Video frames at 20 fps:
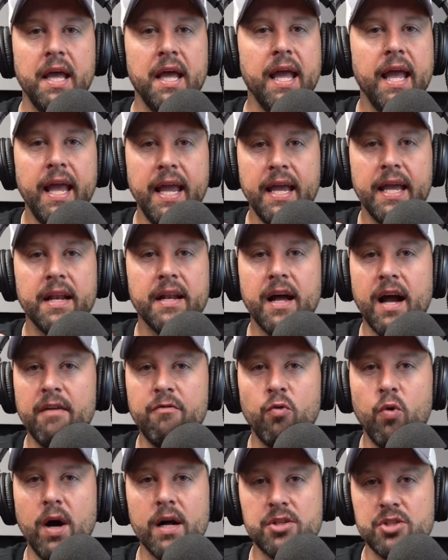And I've
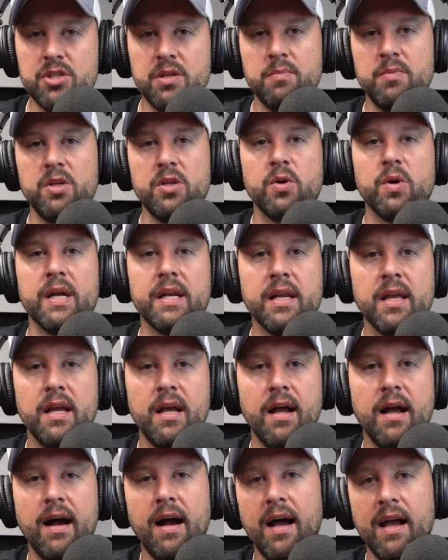watched him do it.
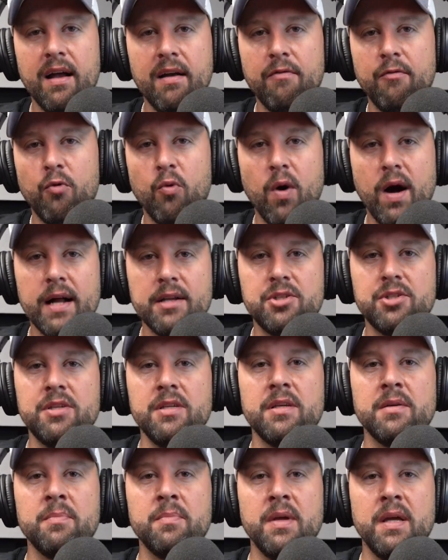I have watched
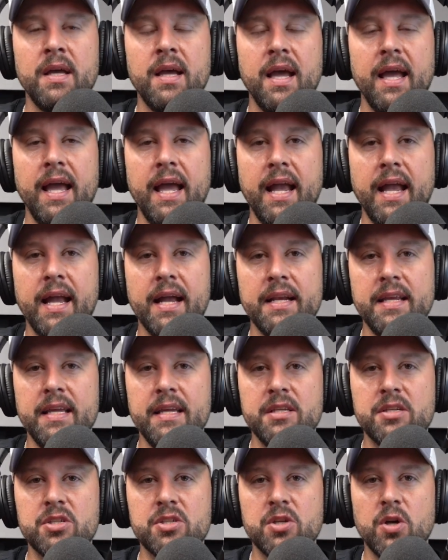him, and
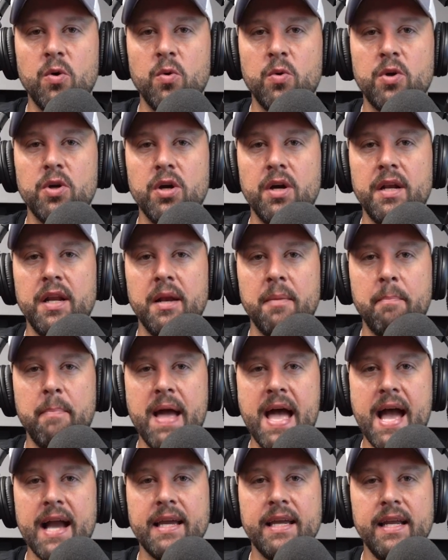he's so good at
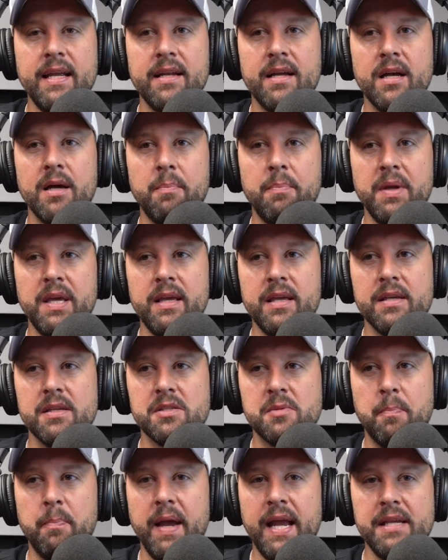backing up
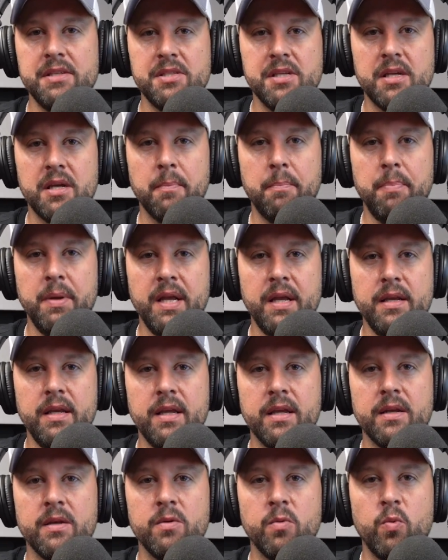his basic
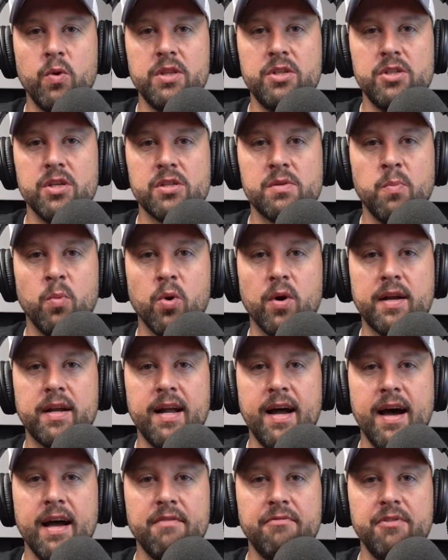opinion with just more
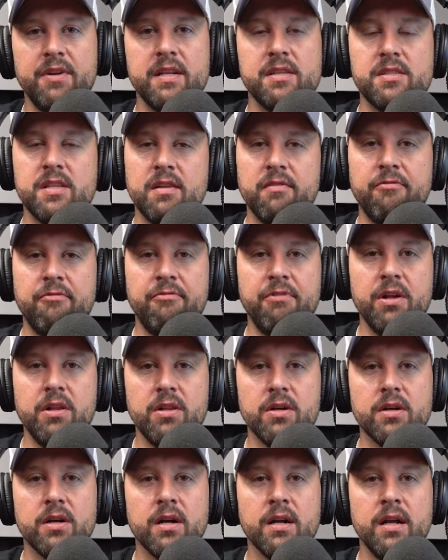confidence and
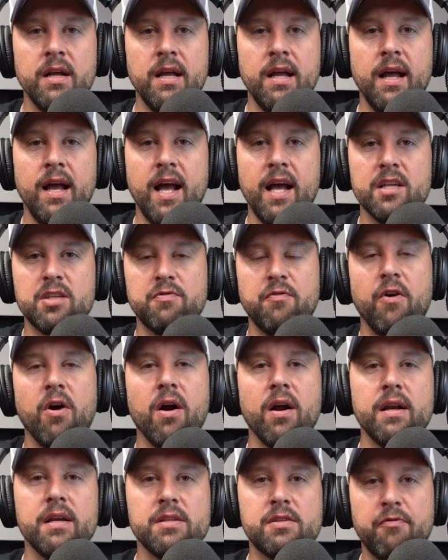filler. As
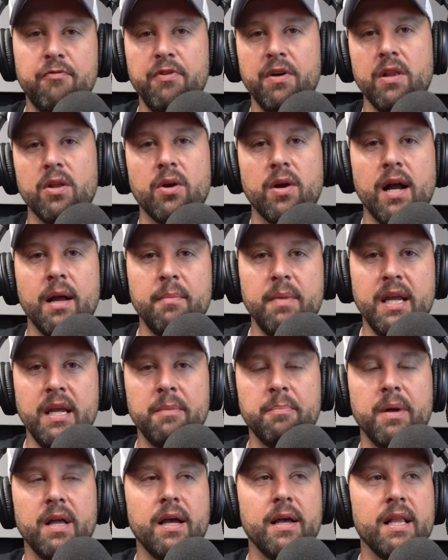far as filler, I mean
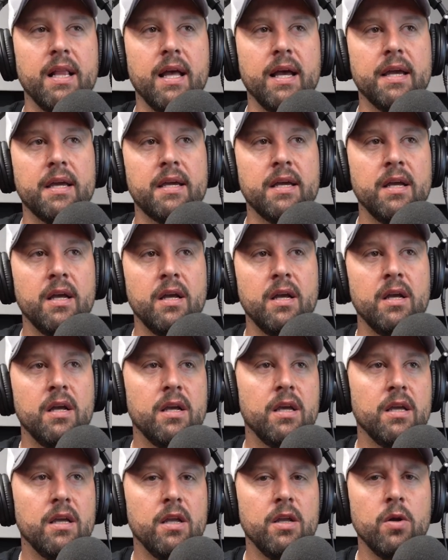by like,
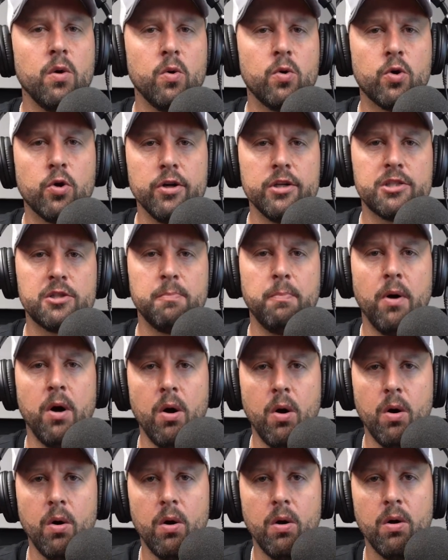you know, Chris
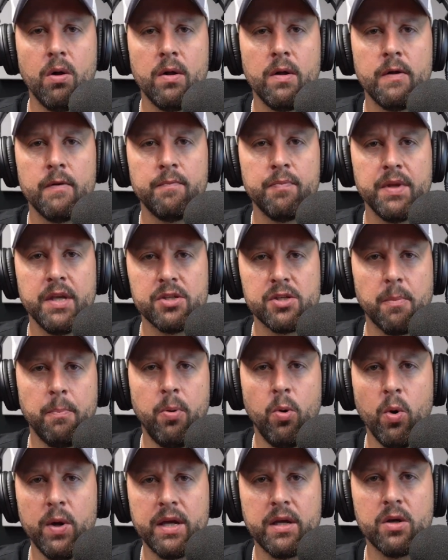Paul is a
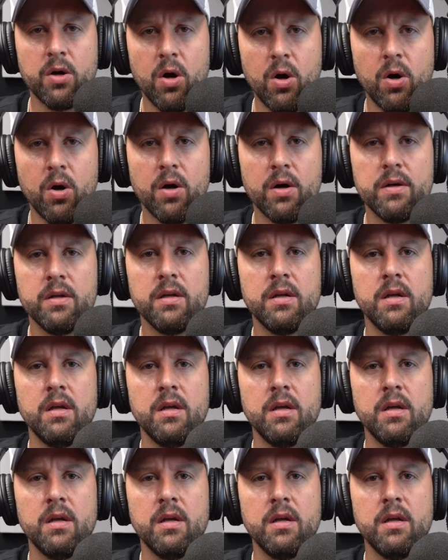point guard